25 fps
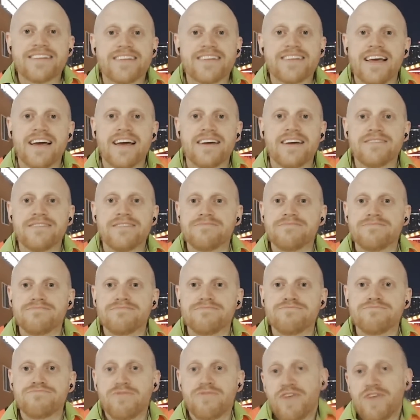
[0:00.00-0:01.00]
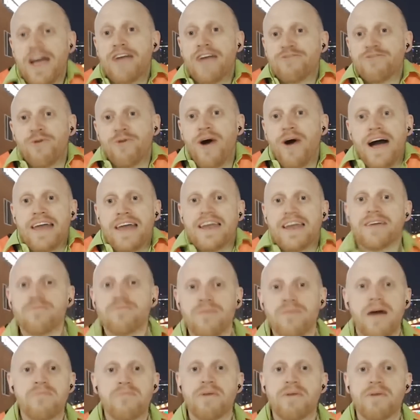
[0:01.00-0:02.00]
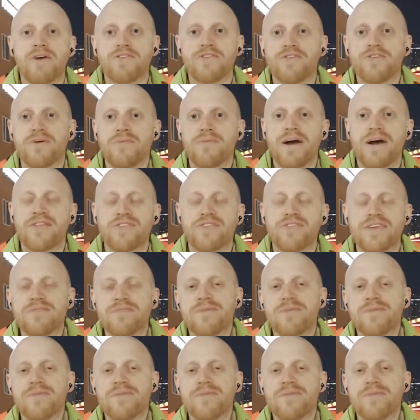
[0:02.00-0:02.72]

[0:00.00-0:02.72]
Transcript: Uh, if you guys want, I might be able to do it monthly,